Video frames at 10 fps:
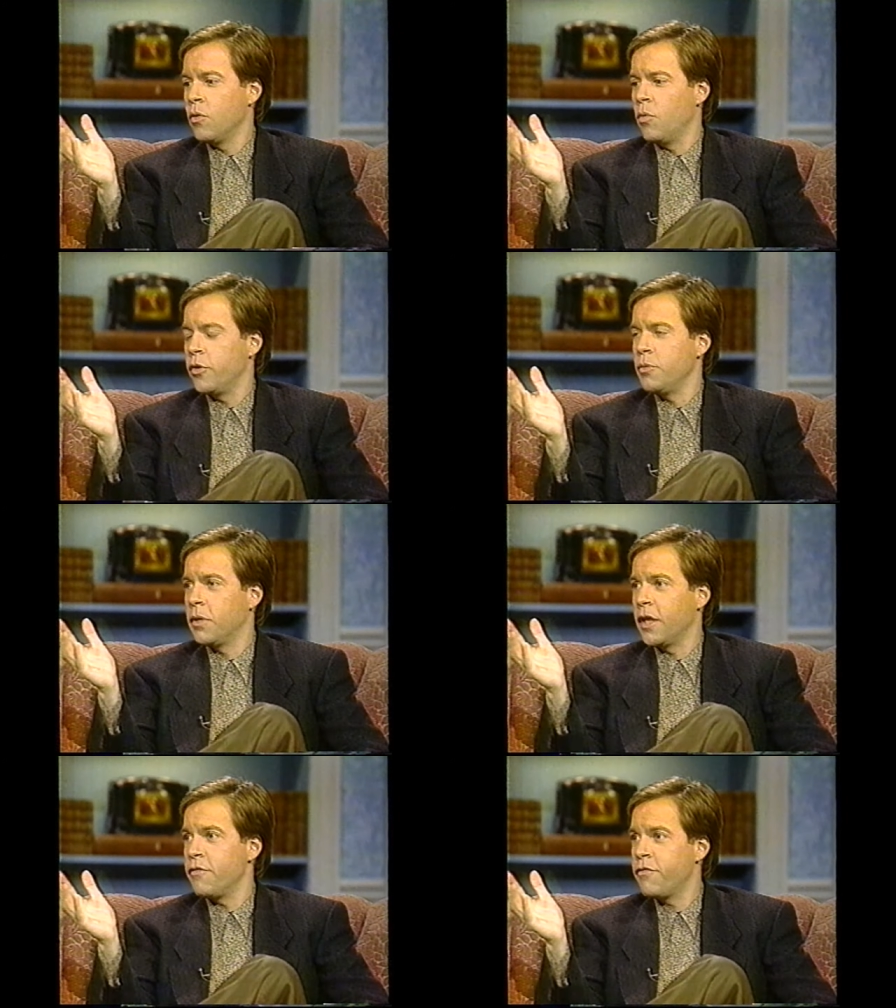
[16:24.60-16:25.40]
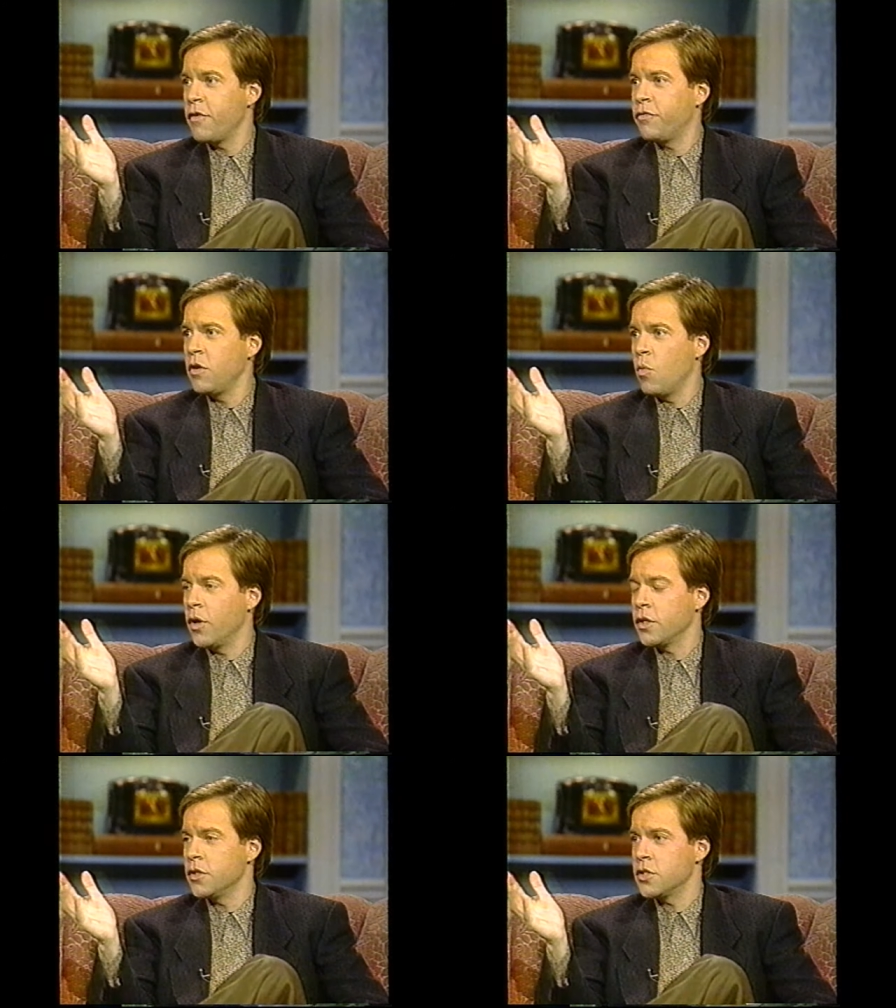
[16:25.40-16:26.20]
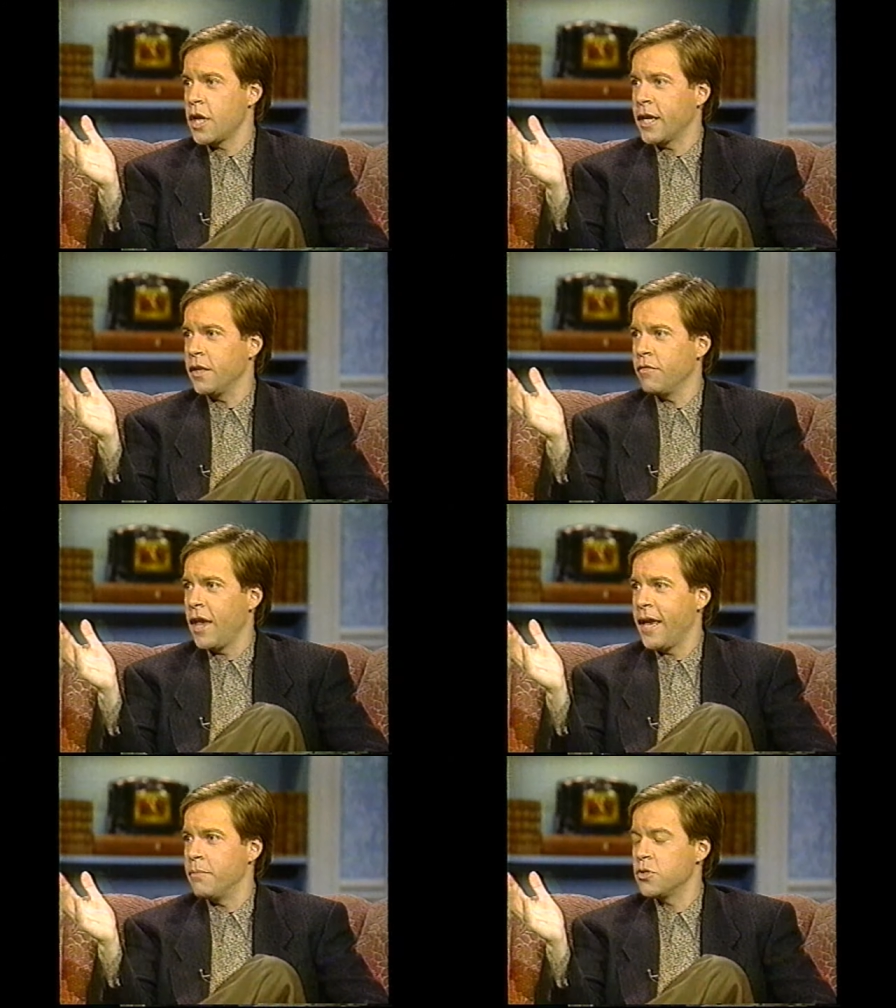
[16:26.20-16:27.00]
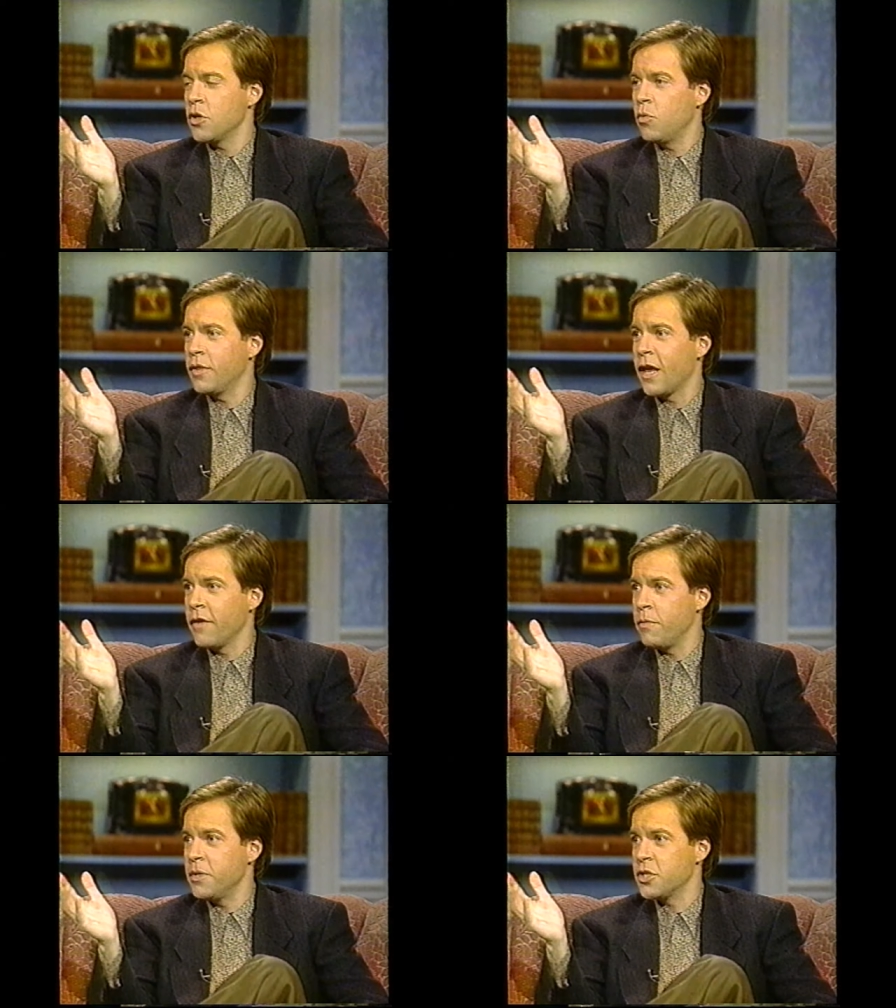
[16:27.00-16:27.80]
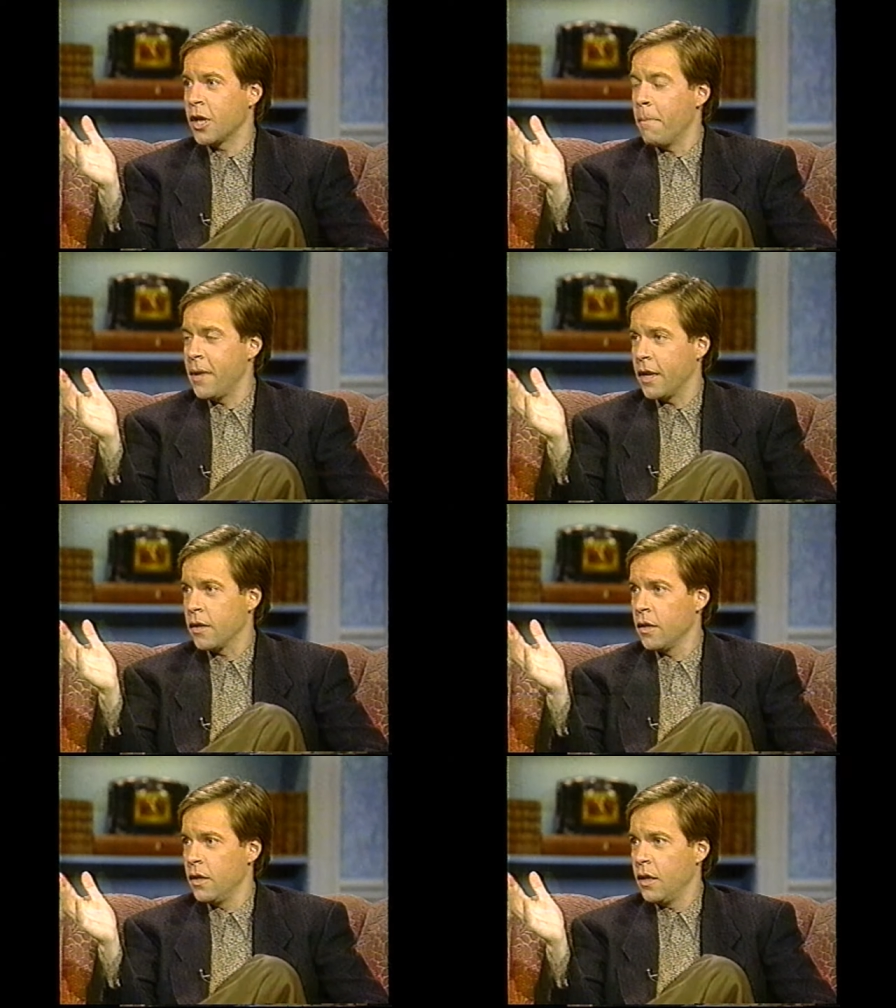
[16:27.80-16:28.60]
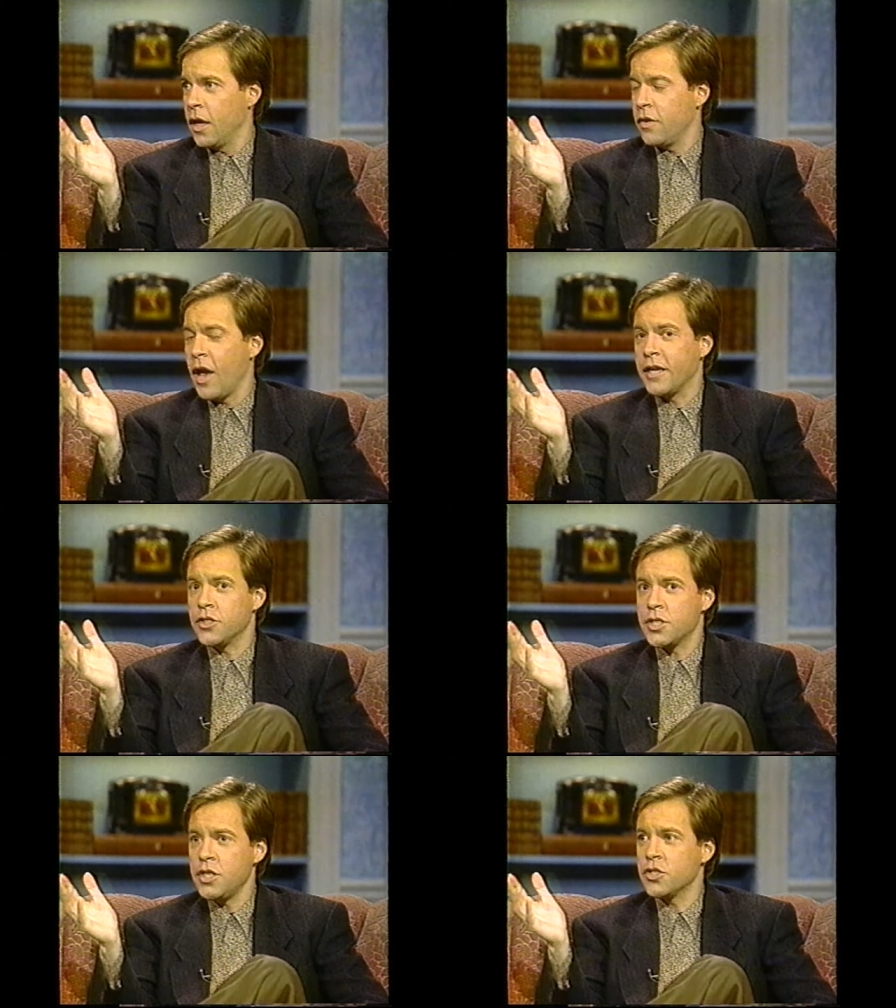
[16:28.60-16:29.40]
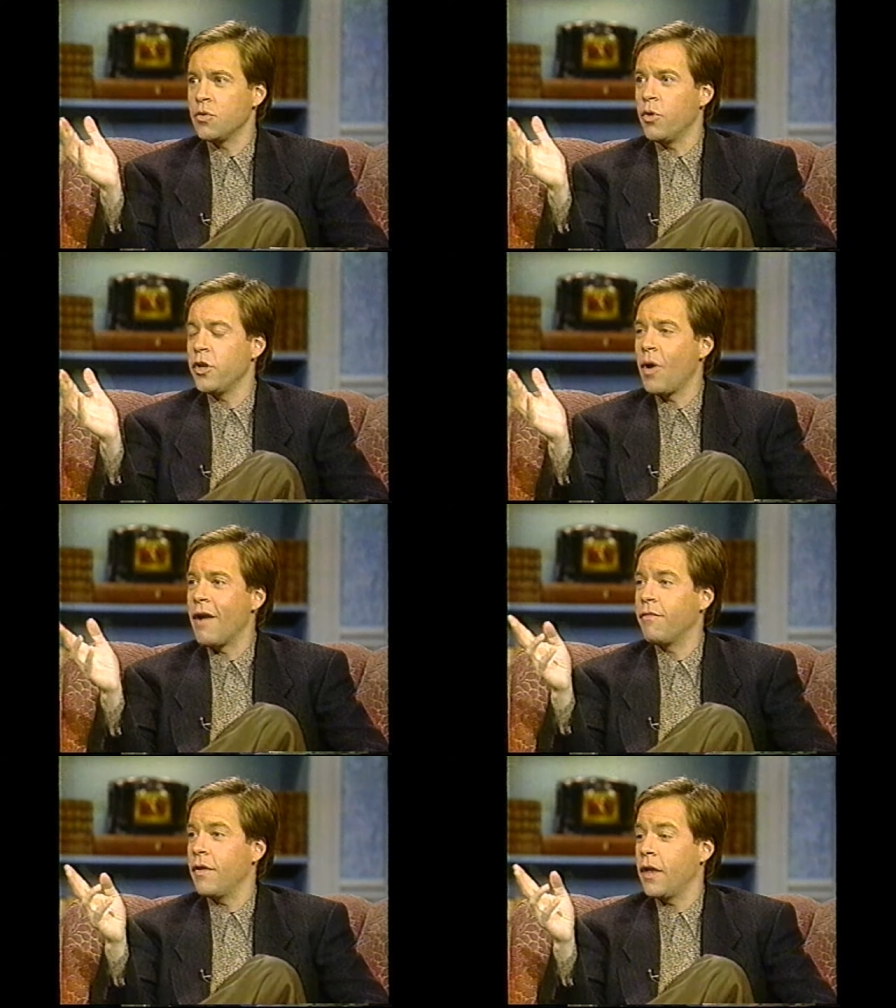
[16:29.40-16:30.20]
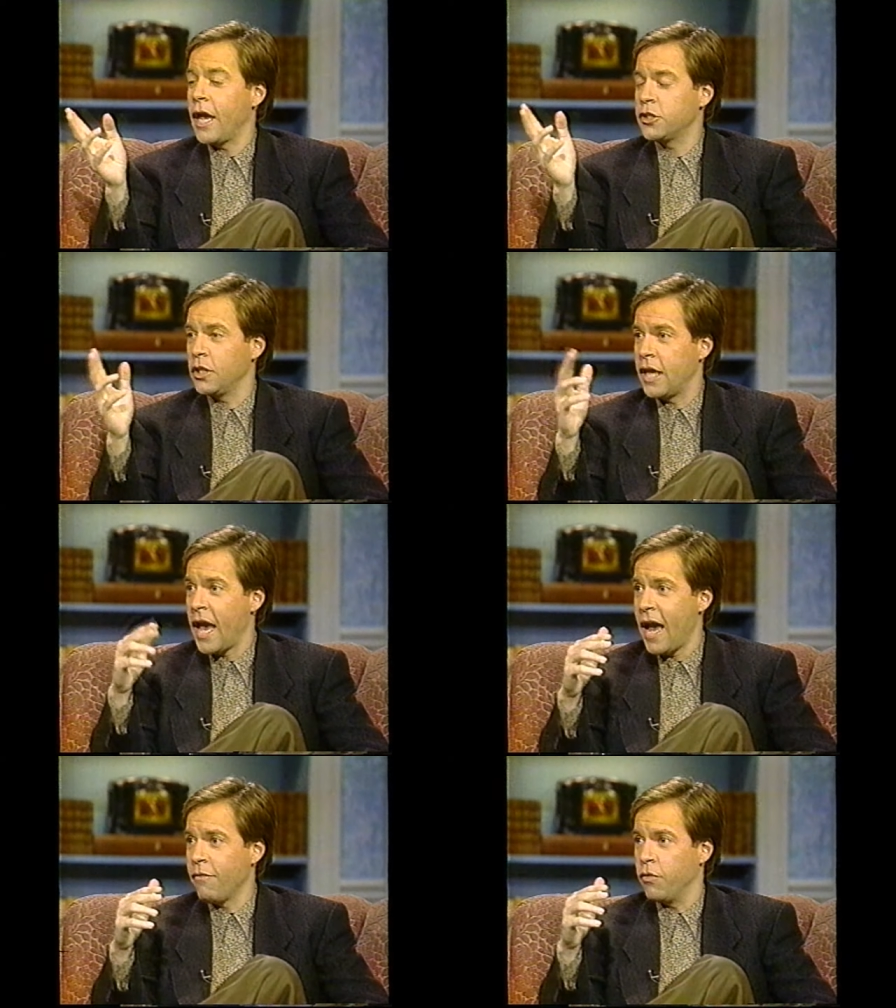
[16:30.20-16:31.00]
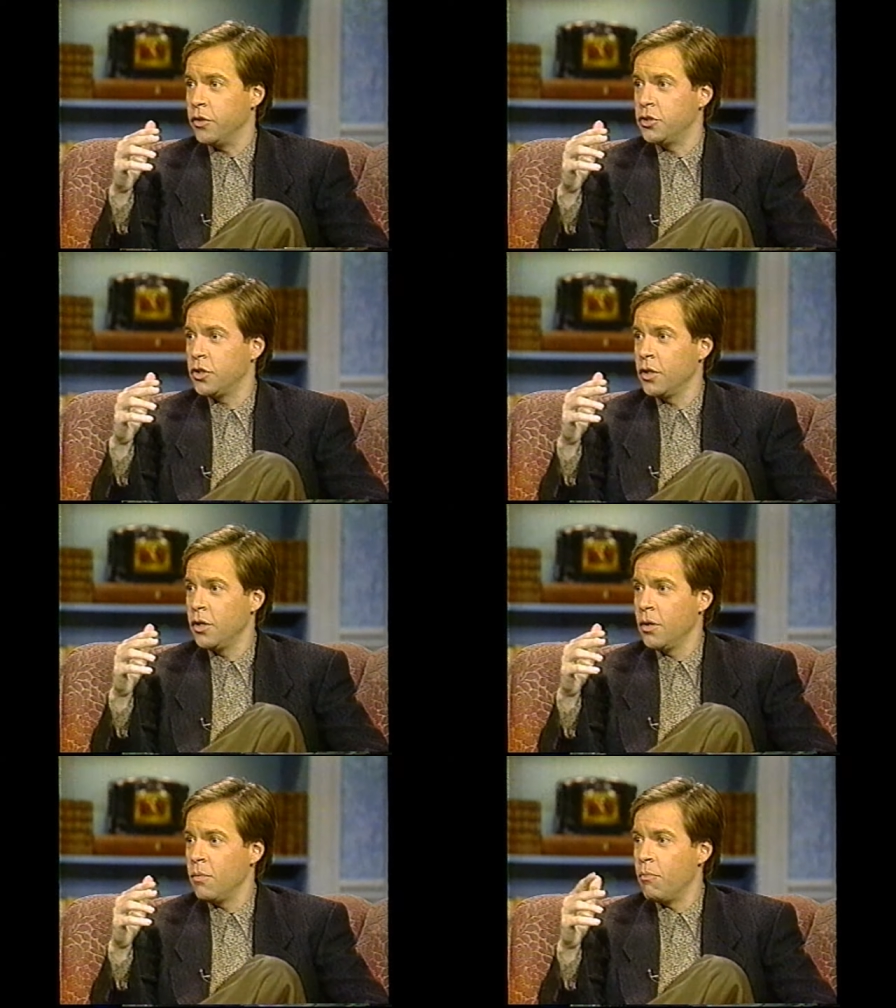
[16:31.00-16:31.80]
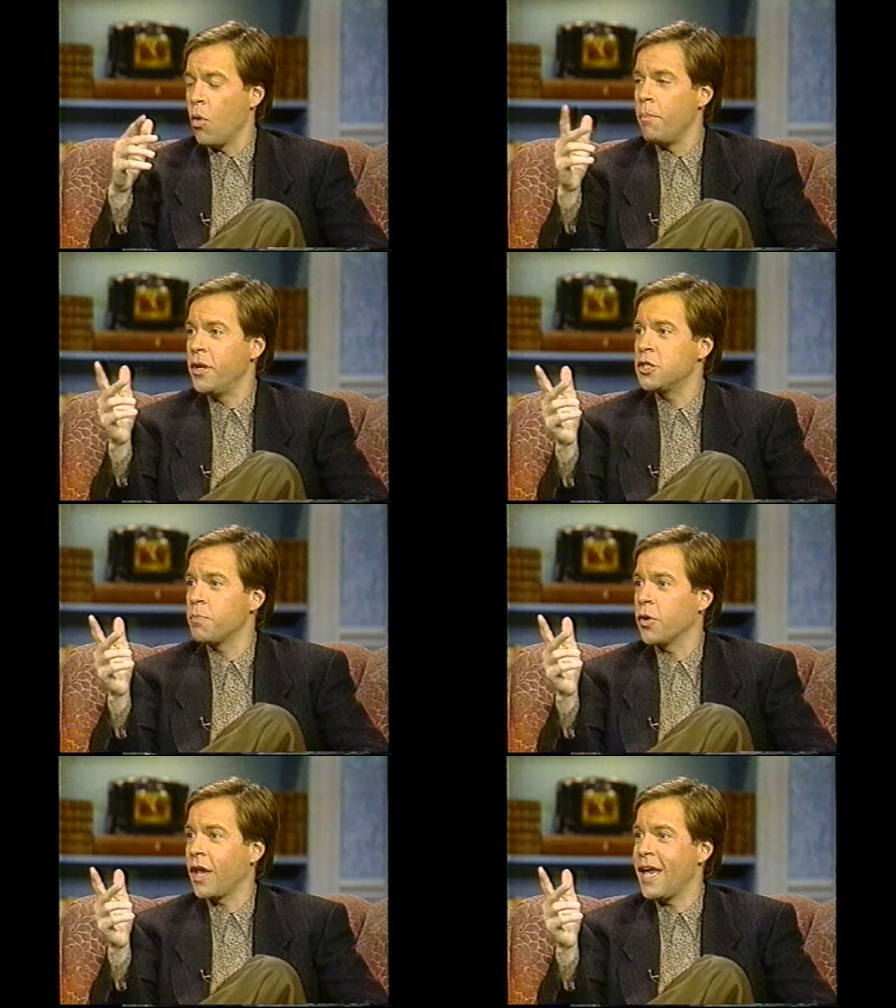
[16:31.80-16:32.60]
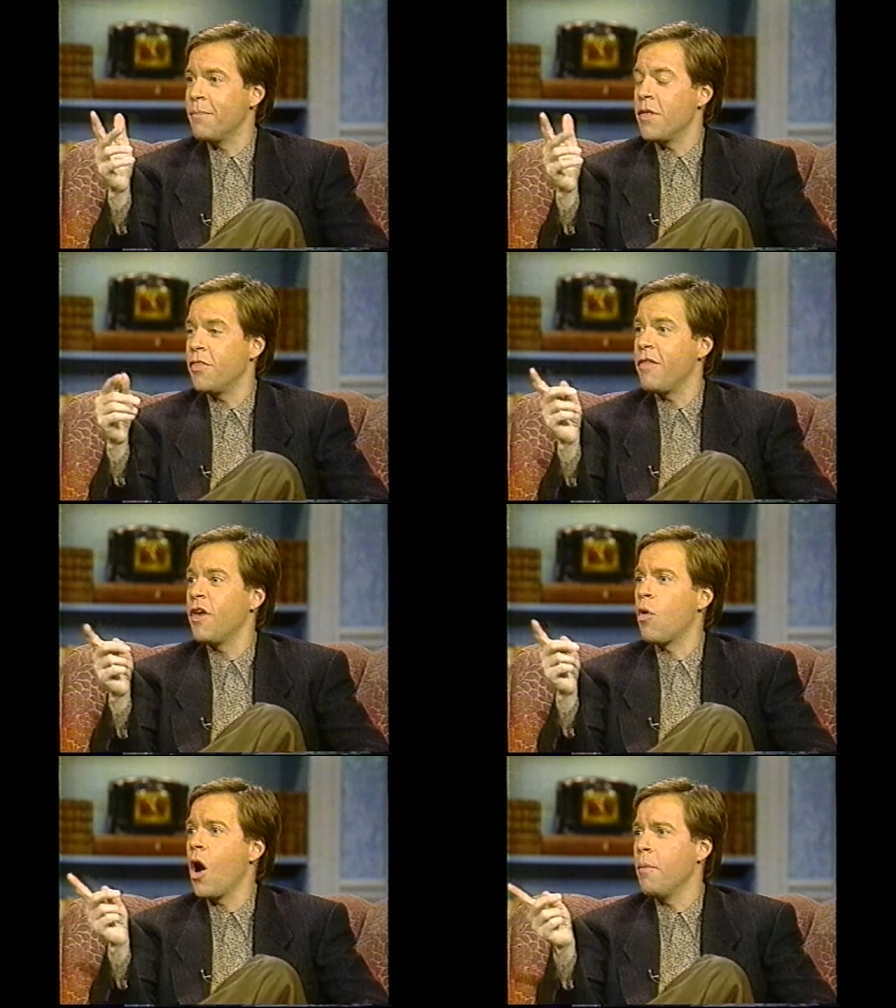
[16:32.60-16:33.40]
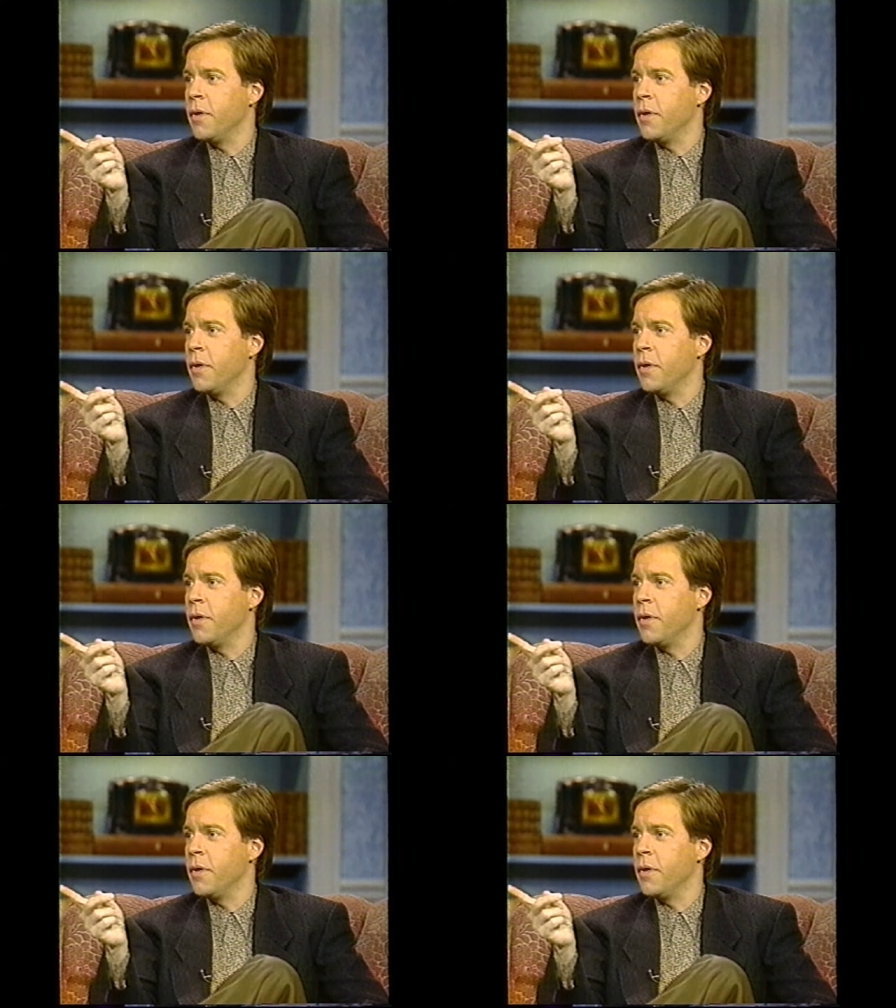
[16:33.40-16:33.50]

yeah. where you played 51 consecutive yeah. games without ever missing a minute. Yeah. And you had a season where you av- actually averaged yeah. more minutes per game than there are